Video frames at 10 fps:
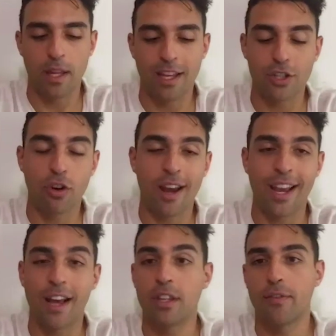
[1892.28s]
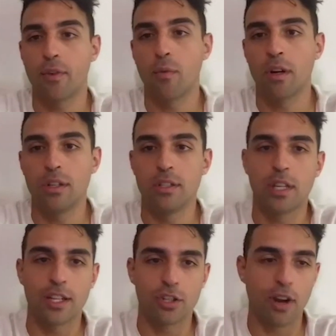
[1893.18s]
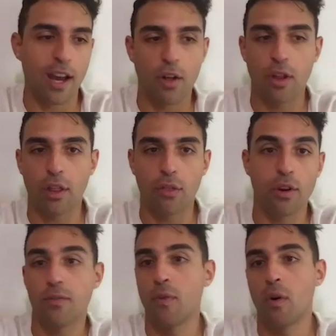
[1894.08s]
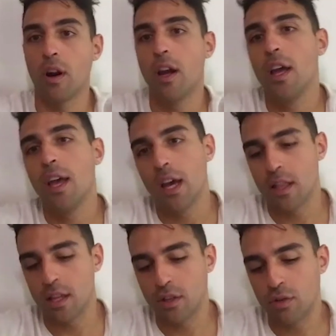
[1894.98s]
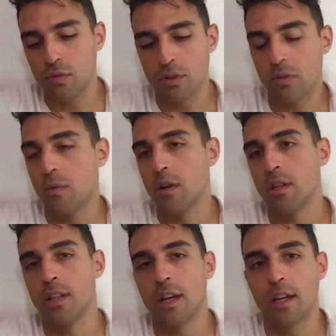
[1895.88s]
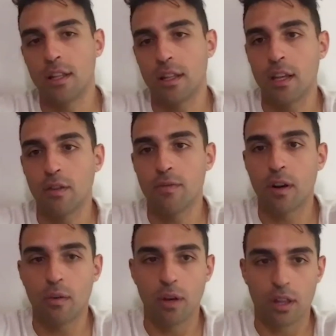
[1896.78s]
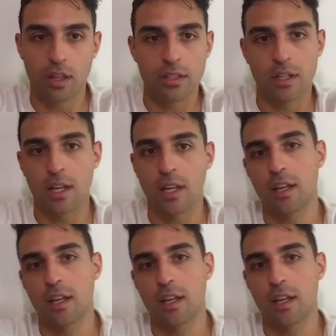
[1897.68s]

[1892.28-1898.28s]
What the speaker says: like trying out different ones, like try out like three or four and then choose the one that you fuck with. Cause like